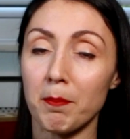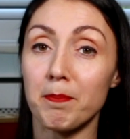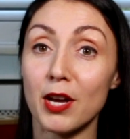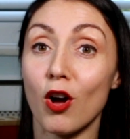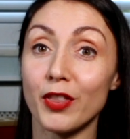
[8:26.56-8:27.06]

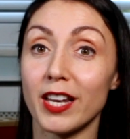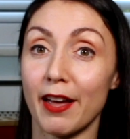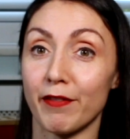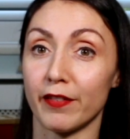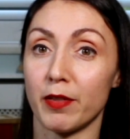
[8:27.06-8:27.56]
beyond the
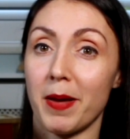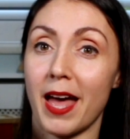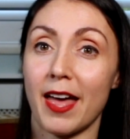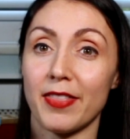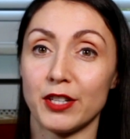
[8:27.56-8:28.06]
level of the
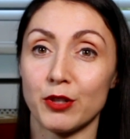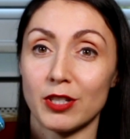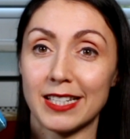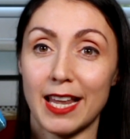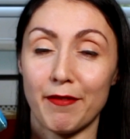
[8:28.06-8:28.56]
bear, then you
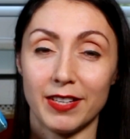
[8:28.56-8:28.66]
just level